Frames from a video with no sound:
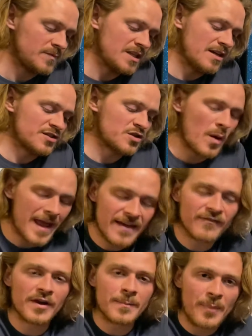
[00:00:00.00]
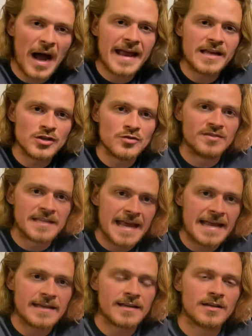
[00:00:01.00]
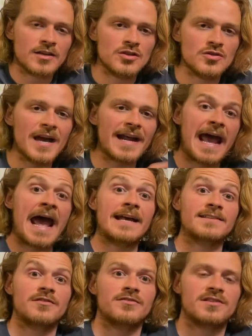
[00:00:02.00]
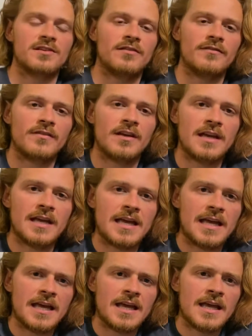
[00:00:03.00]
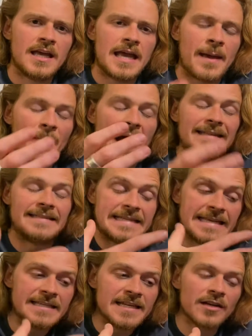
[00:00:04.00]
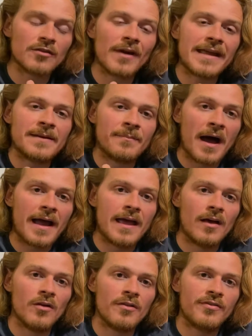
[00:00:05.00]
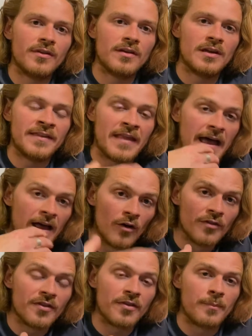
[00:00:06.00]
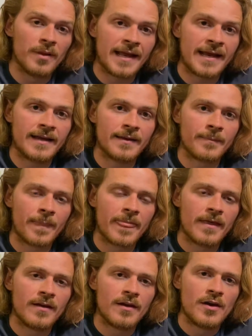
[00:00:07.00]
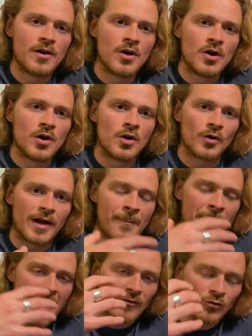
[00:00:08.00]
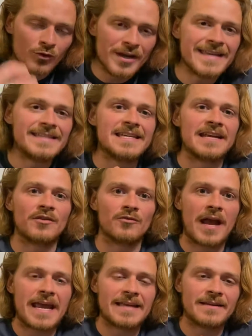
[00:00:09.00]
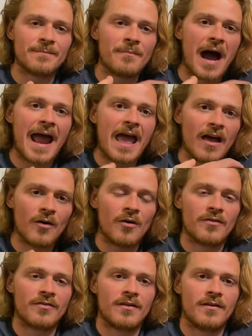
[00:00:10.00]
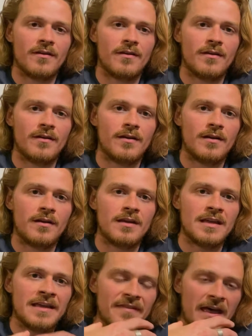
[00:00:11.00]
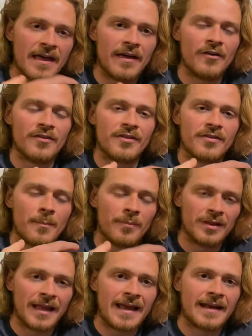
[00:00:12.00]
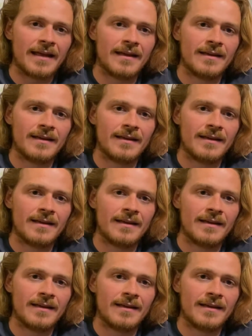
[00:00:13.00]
So every bite you take, you got to ask yourself, am I degenerating my health in the health of the planet, or am I regenerating my health in the health of the planet?